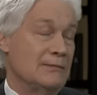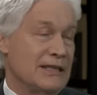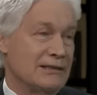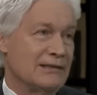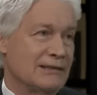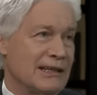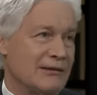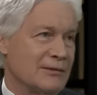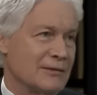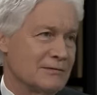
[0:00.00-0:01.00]
I mean,
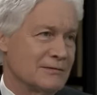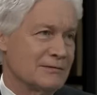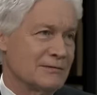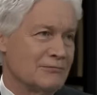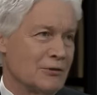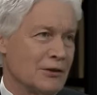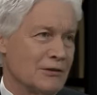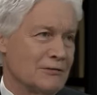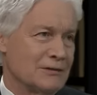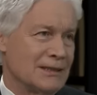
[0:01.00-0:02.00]
there are
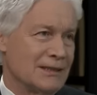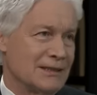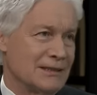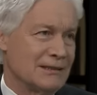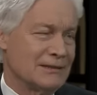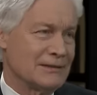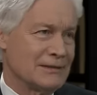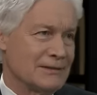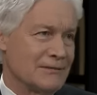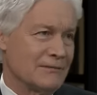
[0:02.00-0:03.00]
royal
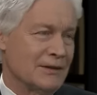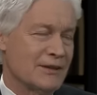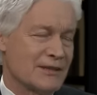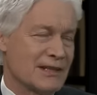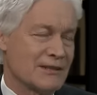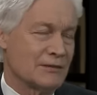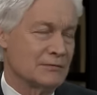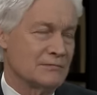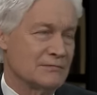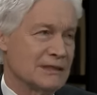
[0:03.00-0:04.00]
focuses
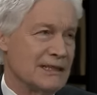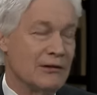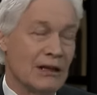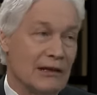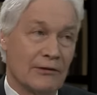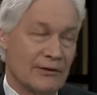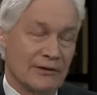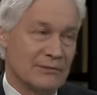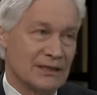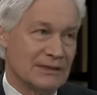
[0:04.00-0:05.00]
on ill health
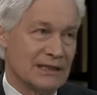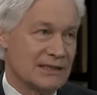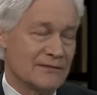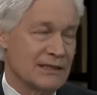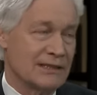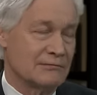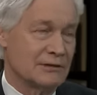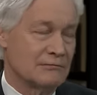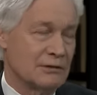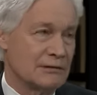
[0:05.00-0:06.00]
at the moment. Mm. Let's face it,
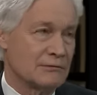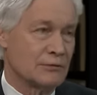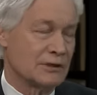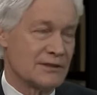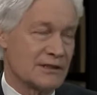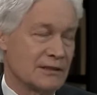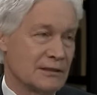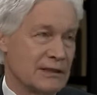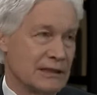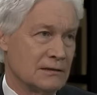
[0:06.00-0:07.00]
we're all
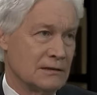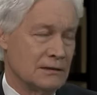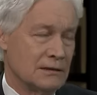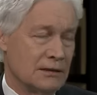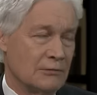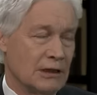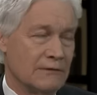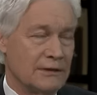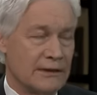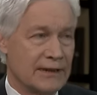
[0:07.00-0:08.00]
concerned about the
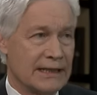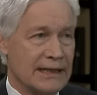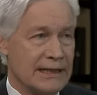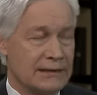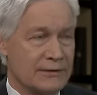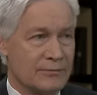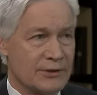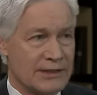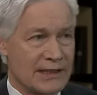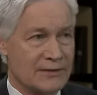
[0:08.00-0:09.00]
welfare of the King and the
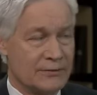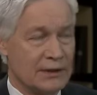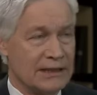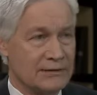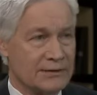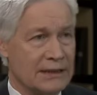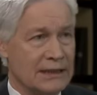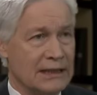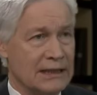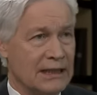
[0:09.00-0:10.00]
Princess of Wales.
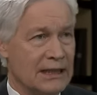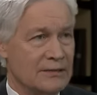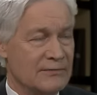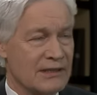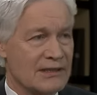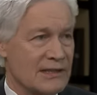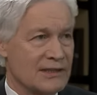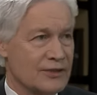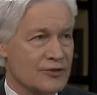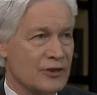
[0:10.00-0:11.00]
The
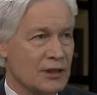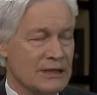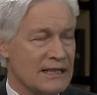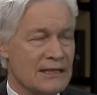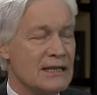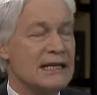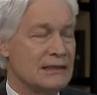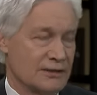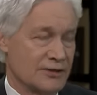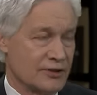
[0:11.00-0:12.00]
Sussex drama is an
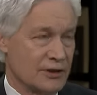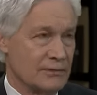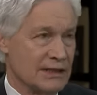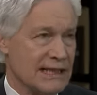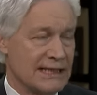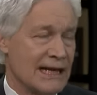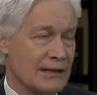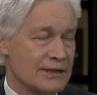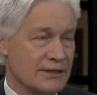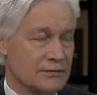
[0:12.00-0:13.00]
endless drama. It
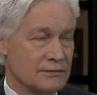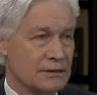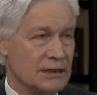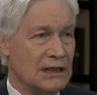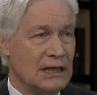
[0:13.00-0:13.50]
carries on.